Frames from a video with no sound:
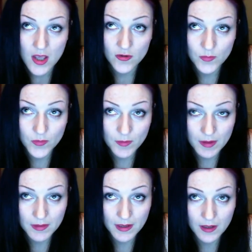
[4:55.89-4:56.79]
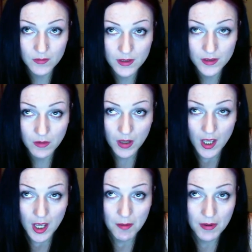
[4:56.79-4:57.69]
so probably I will know,
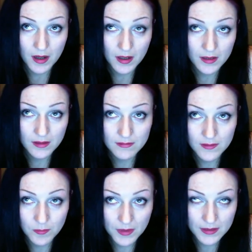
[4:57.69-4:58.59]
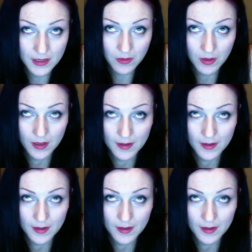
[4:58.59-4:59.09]
but it is so bad now.